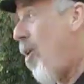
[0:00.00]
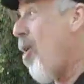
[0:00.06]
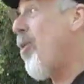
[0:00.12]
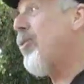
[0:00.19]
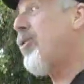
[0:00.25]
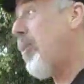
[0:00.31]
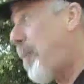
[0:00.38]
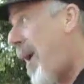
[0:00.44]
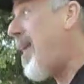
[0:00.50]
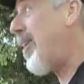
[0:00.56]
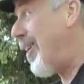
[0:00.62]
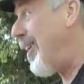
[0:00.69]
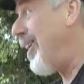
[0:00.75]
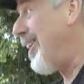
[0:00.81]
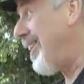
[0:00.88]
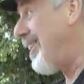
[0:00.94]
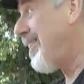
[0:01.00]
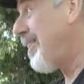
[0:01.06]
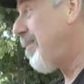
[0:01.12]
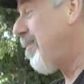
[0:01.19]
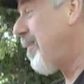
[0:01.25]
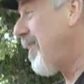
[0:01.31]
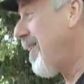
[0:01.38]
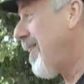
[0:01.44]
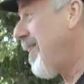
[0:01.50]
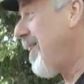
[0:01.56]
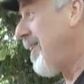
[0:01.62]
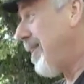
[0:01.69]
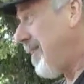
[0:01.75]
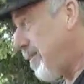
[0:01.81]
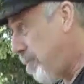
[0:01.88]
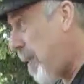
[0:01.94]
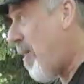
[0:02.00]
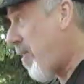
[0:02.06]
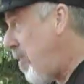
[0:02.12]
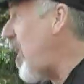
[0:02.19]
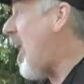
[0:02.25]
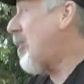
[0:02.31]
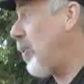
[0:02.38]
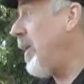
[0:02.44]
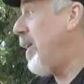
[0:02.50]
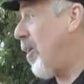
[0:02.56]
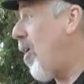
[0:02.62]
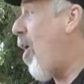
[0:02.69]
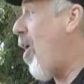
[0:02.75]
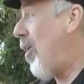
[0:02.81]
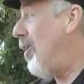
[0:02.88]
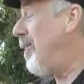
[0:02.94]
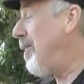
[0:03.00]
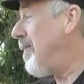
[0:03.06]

All those are better. Better than not doing it at all.